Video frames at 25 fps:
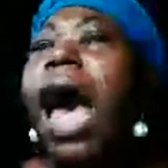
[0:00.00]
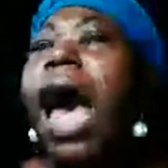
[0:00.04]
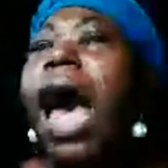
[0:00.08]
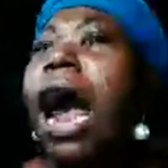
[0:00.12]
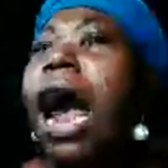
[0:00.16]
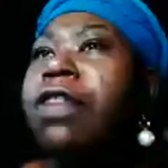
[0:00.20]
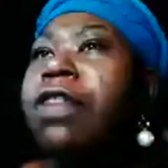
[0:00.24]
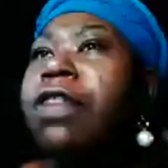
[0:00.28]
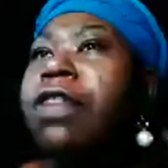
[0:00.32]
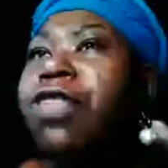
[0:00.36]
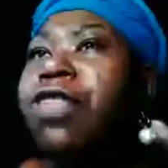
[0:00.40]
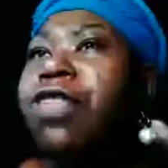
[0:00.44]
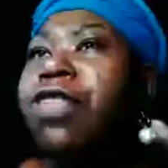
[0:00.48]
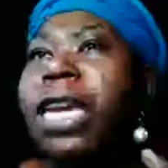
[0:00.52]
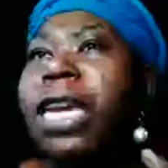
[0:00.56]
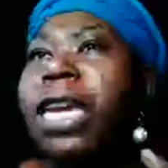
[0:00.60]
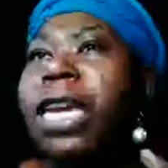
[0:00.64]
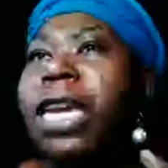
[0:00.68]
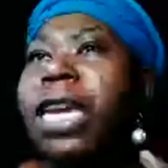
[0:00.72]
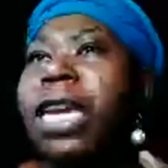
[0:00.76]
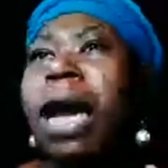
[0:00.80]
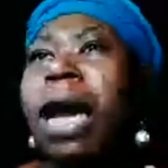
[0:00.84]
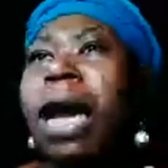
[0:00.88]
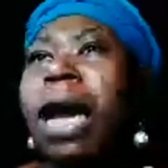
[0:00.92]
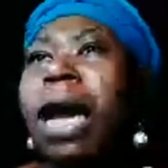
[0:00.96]
Our thinking
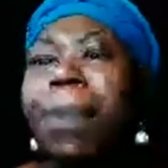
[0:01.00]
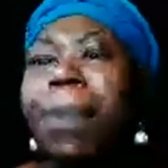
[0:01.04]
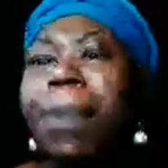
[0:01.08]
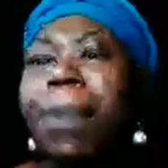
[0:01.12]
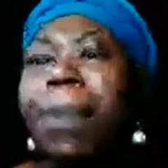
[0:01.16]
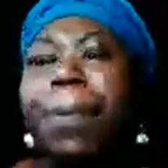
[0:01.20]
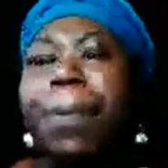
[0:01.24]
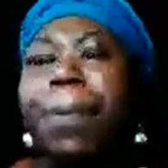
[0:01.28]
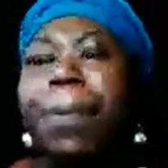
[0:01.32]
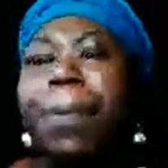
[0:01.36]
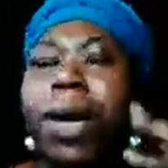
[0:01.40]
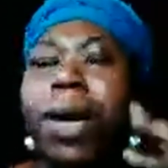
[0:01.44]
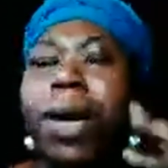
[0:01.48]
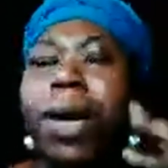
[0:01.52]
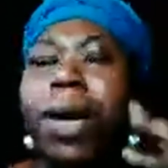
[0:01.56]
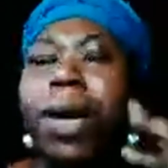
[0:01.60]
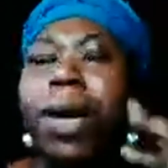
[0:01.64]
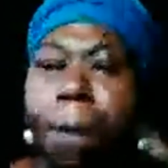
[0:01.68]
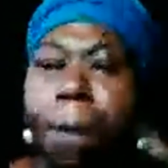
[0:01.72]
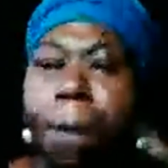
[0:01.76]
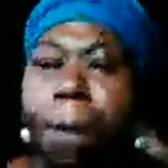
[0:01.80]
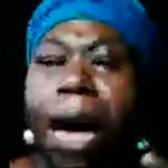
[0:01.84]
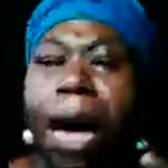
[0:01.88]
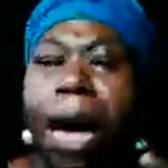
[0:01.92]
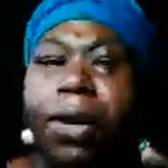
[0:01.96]
about it people and
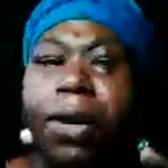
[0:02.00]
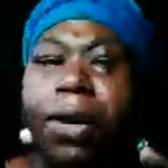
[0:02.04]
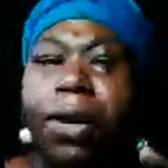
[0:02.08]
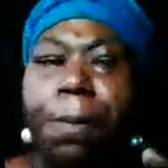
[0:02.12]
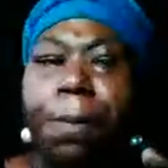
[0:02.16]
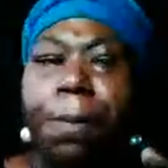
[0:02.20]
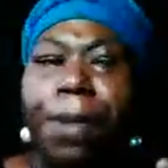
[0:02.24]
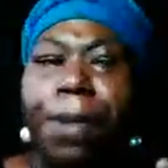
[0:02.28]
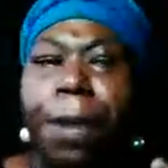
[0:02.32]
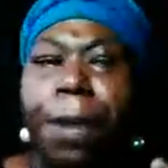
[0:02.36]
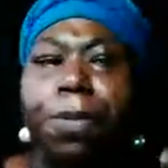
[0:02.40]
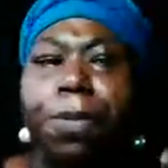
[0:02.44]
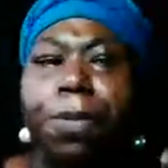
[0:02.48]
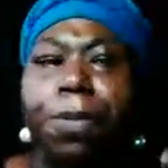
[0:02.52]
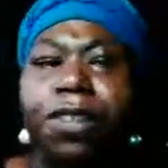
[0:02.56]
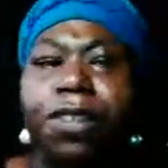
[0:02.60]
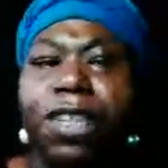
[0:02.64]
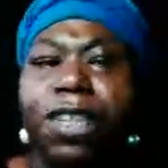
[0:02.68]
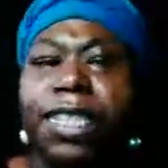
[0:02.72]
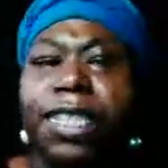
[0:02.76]
our about it people.